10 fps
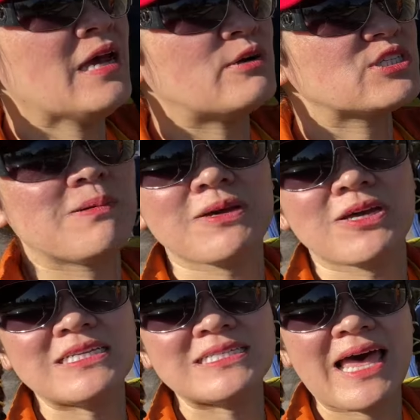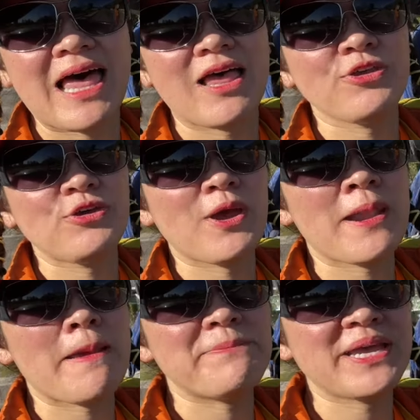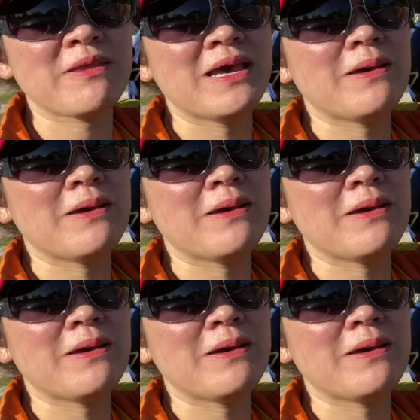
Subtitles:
which I'm gonna tell you in a bit.